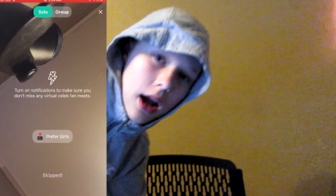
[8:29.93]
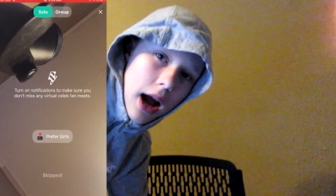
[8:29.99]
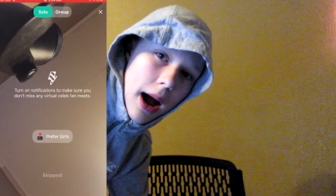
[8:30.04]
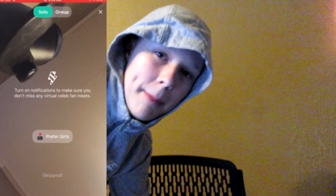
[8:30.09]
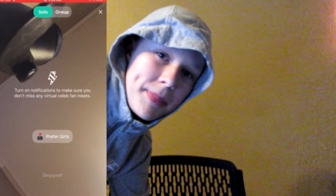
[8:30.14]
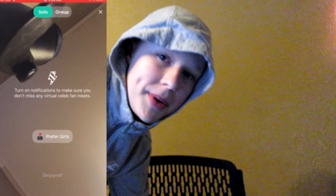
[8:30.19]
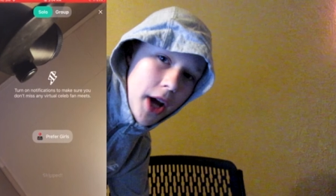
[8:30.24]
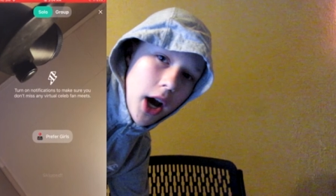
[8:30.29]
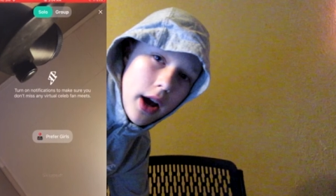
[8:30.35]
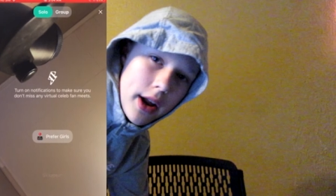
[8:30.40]

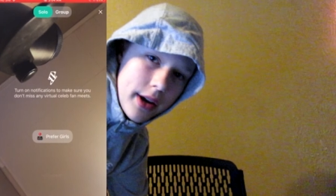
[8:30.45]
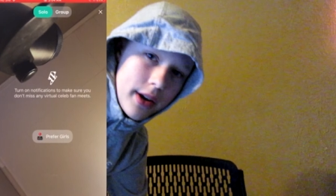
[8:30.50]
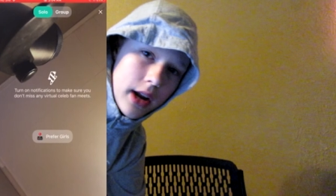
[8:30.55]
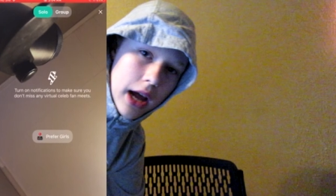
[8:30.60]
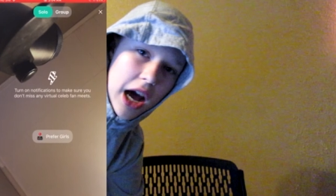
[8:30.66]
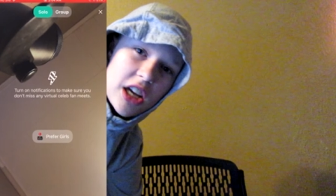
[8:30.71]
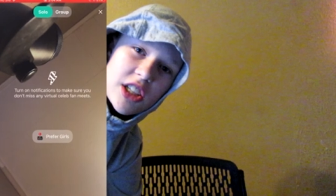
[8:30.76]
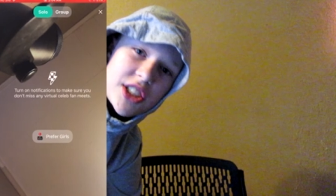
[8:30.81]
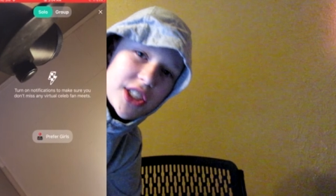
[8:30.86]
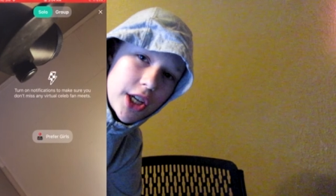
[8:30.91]
I'm done.
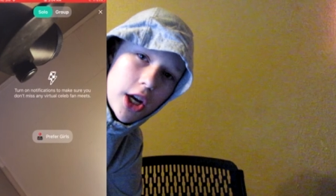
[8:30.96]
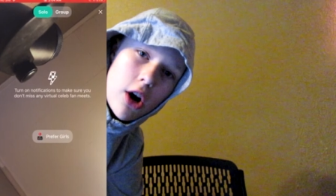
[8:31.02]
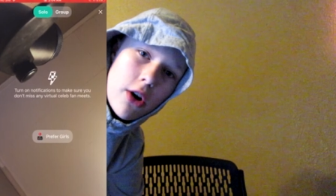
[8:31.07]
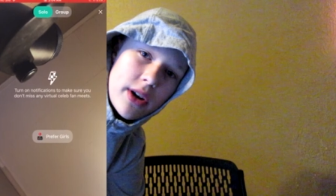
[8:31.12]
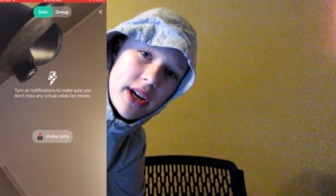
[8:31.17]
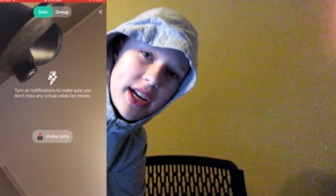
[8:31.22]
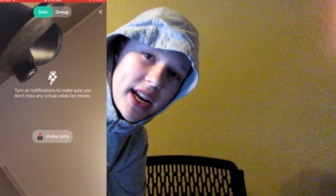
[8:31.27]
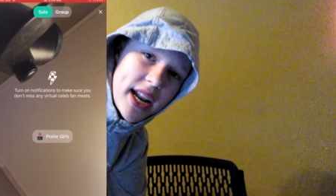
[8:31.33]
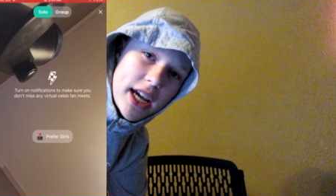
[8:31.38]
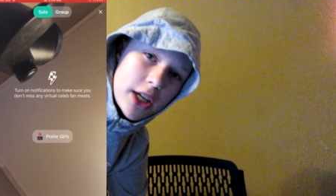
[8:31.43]
I'll see y'all
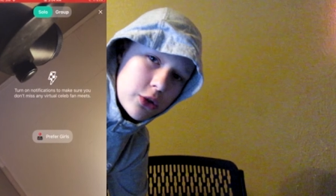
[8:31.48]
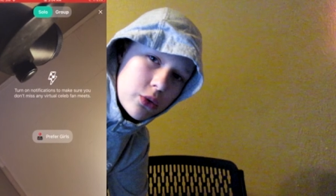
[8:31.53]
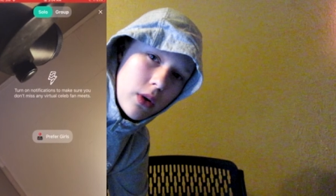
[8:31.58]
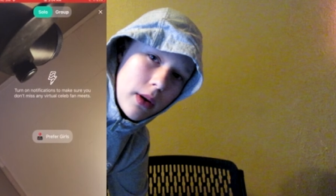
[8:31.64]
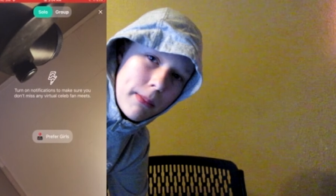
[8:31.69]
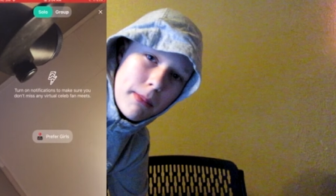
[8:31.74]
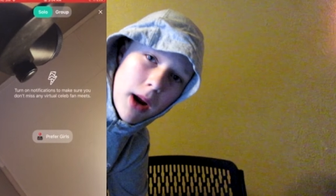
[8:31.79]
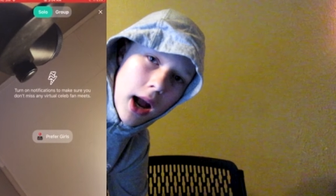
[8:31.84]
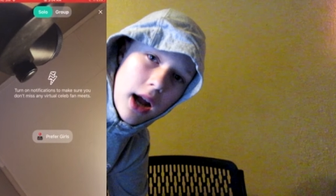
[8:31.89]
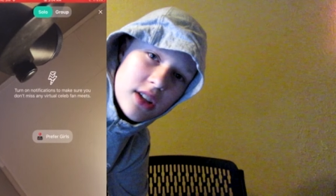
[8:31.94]
in the next
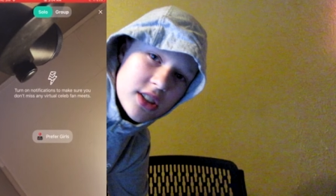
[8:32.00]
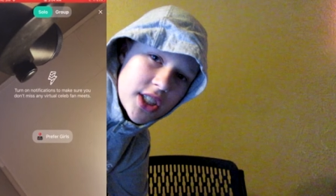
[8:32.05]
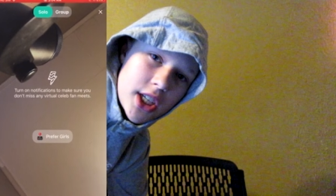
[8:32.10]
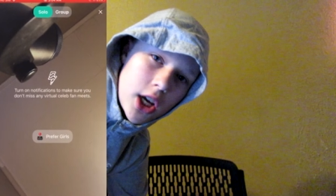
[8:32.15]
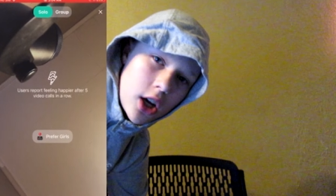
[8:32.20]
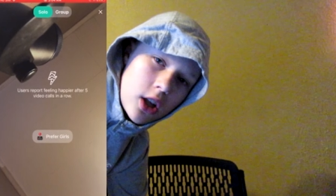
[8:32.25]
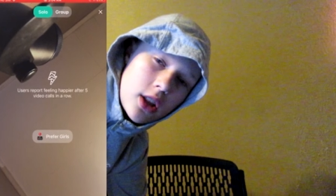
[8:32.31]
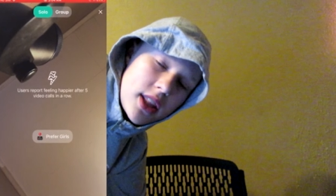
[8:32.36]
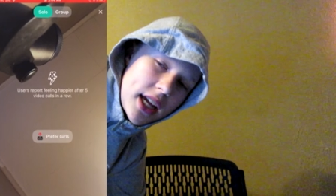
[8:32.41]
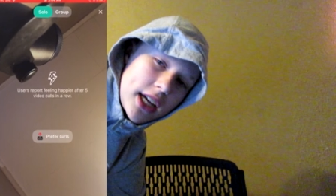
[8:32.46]
one, bro. I'll see
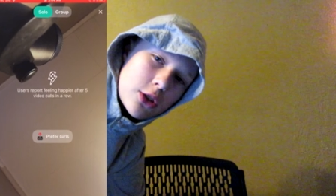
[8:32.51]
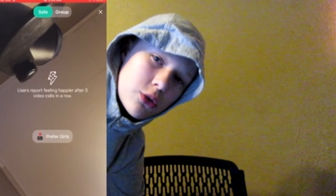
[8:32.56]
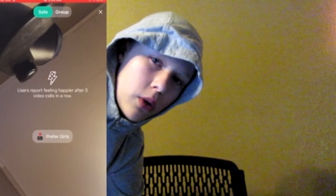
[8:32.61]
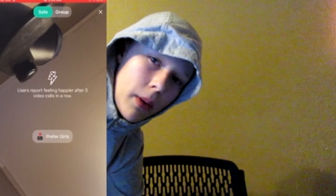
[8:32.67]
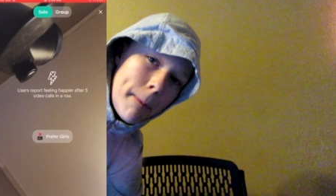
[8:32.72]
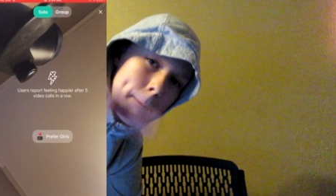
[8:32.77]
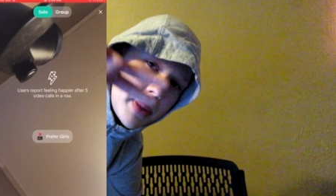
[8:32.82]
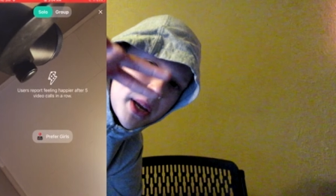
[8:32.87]
y'all in the next one.